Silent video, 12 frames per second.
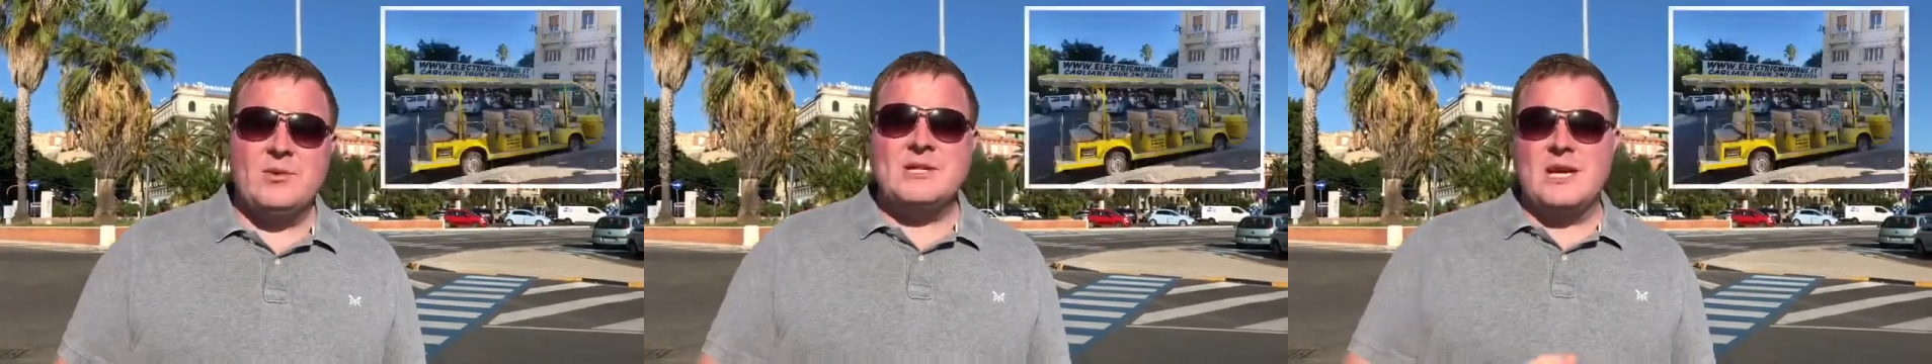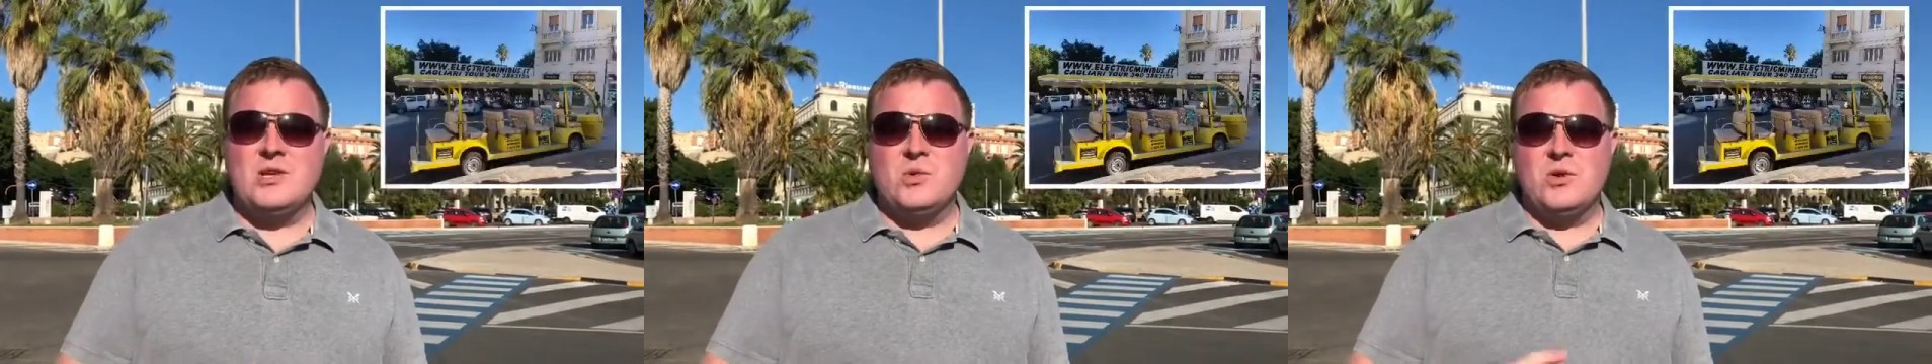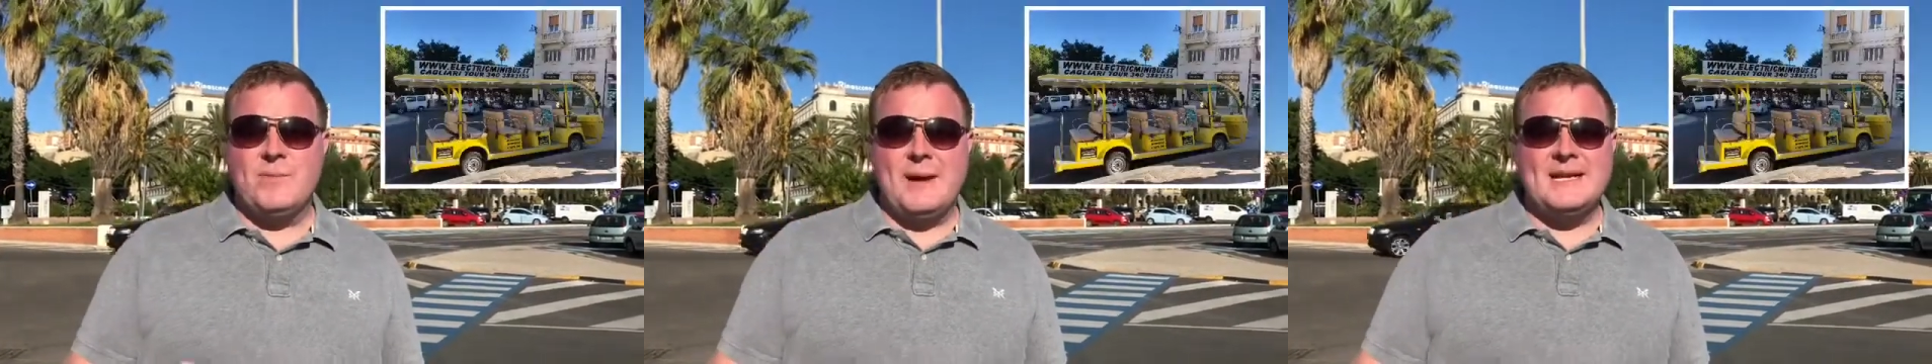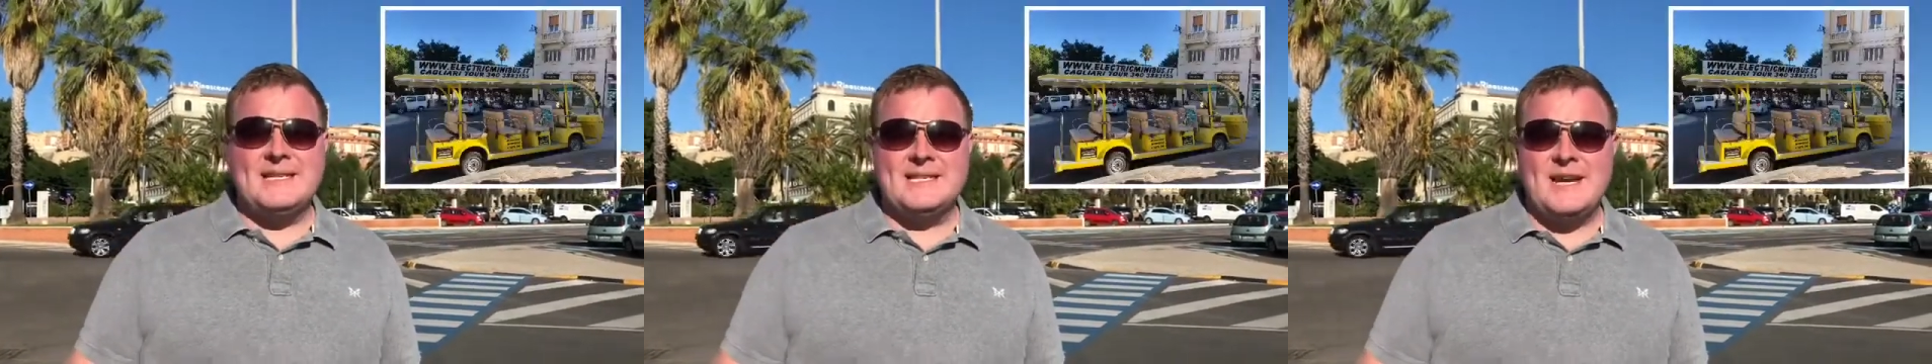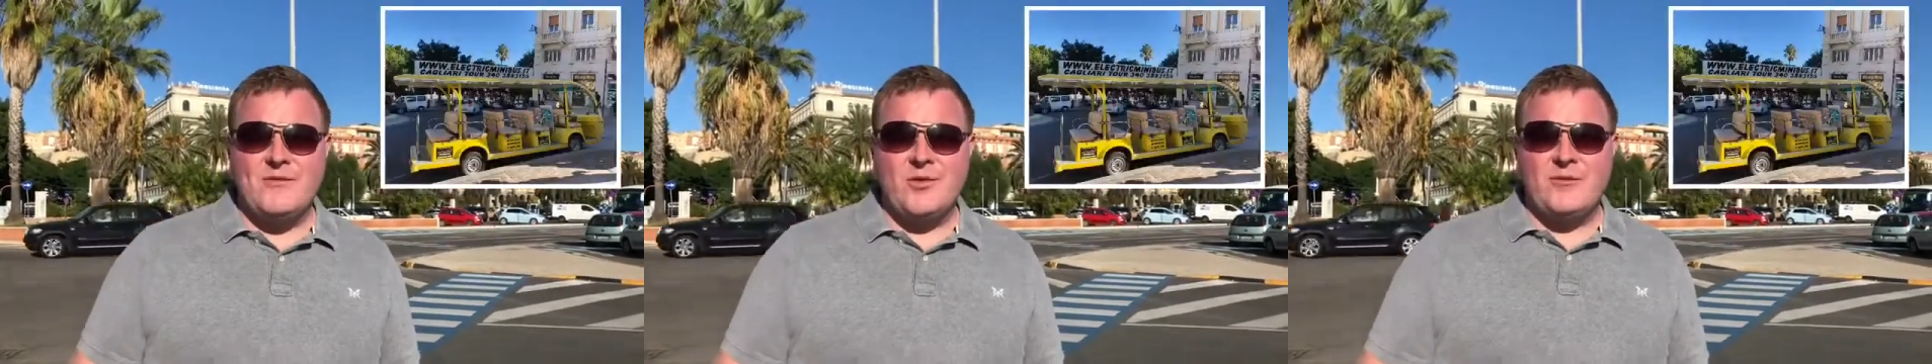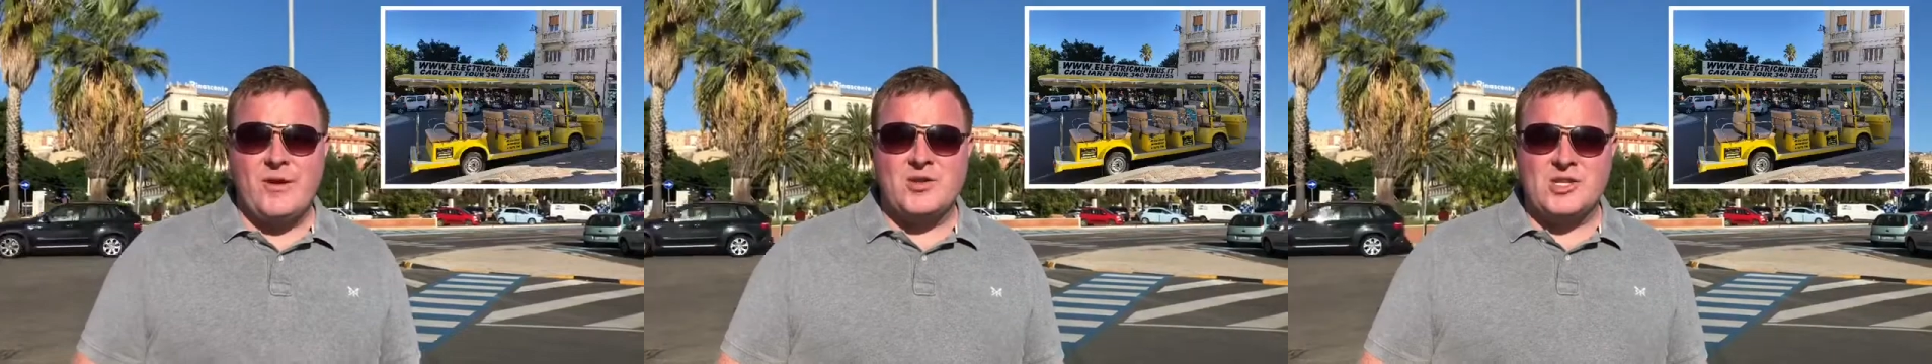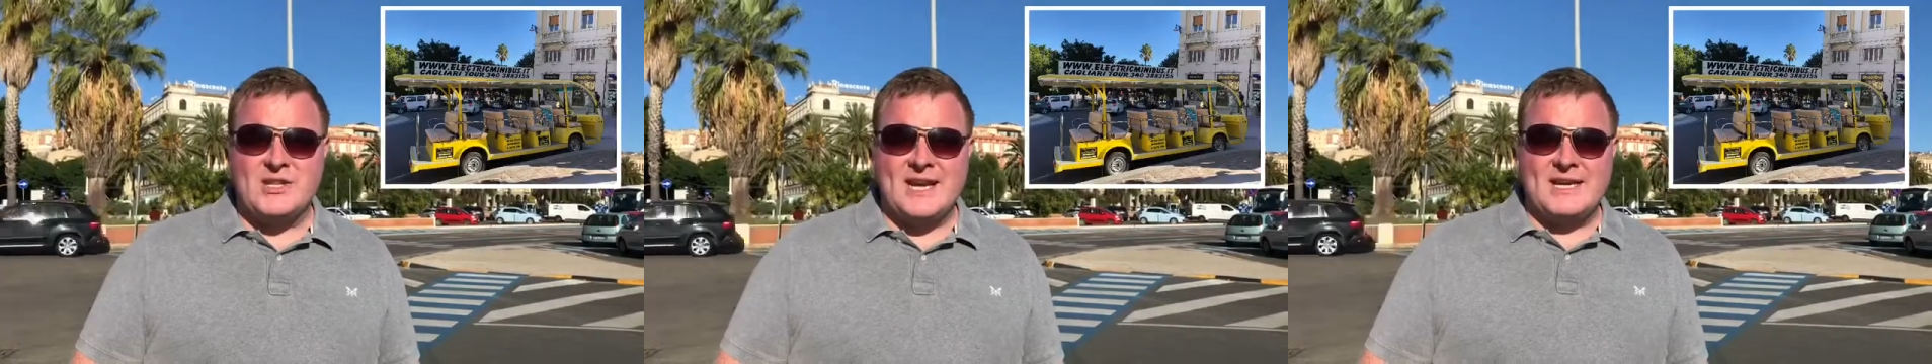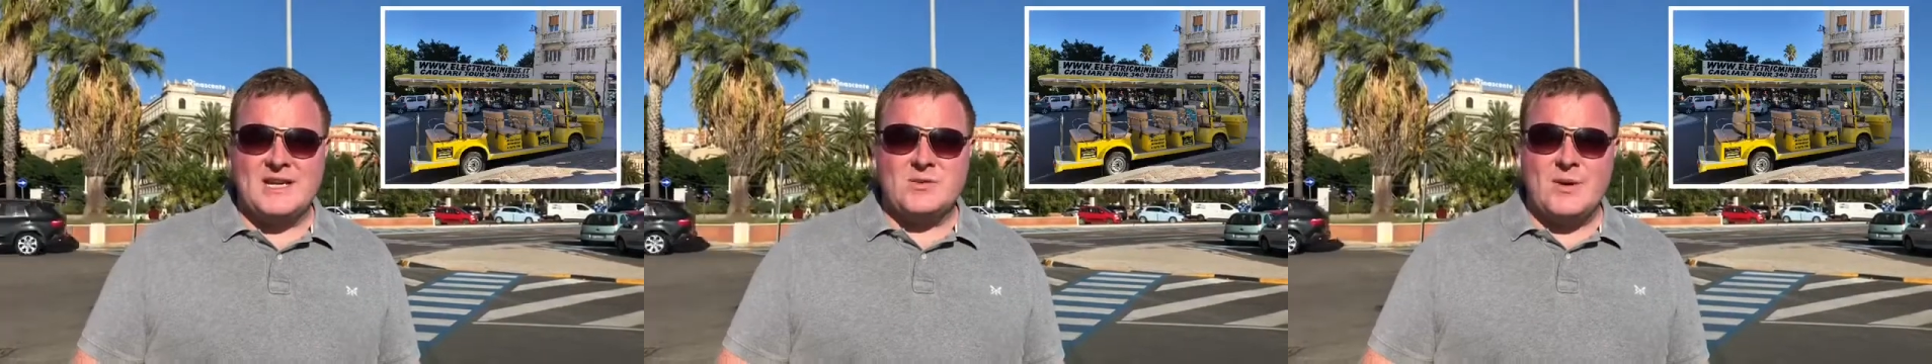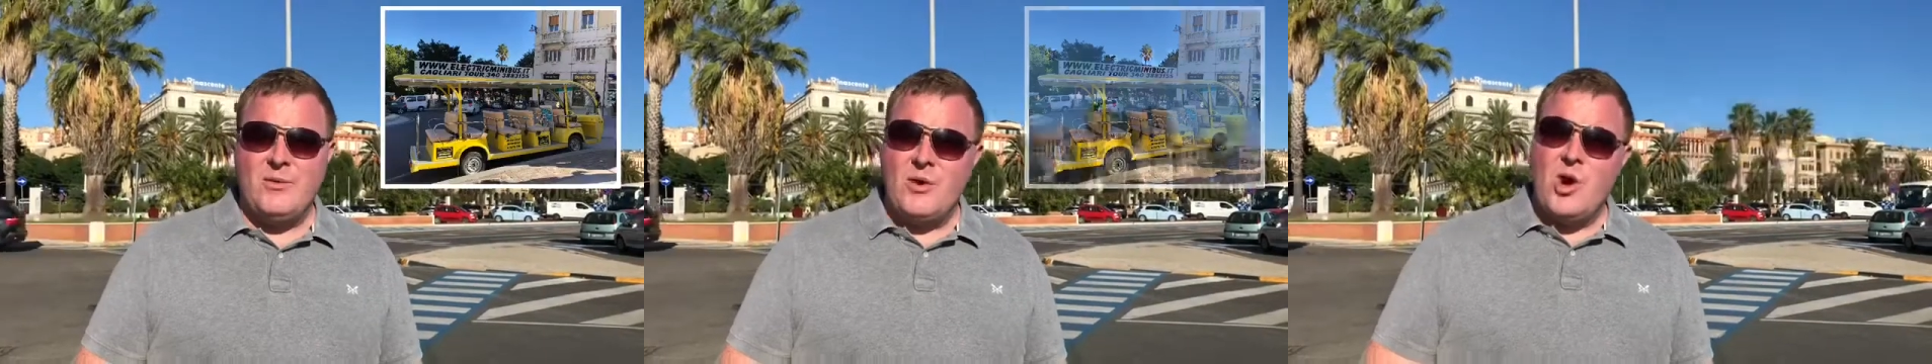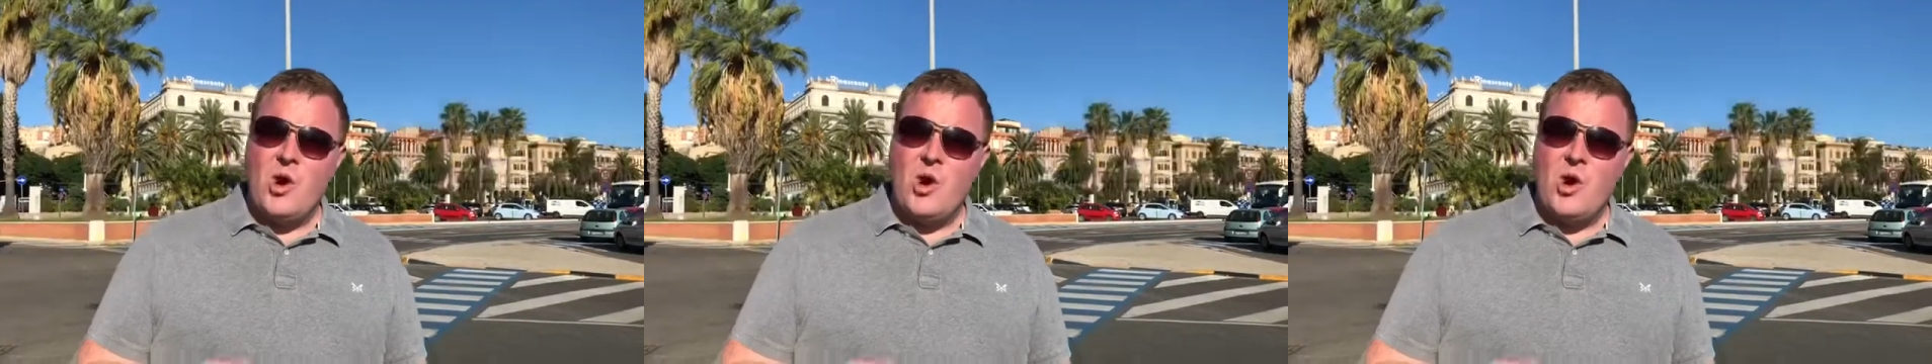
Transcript: It will take you to all the places to have your photo taken as well.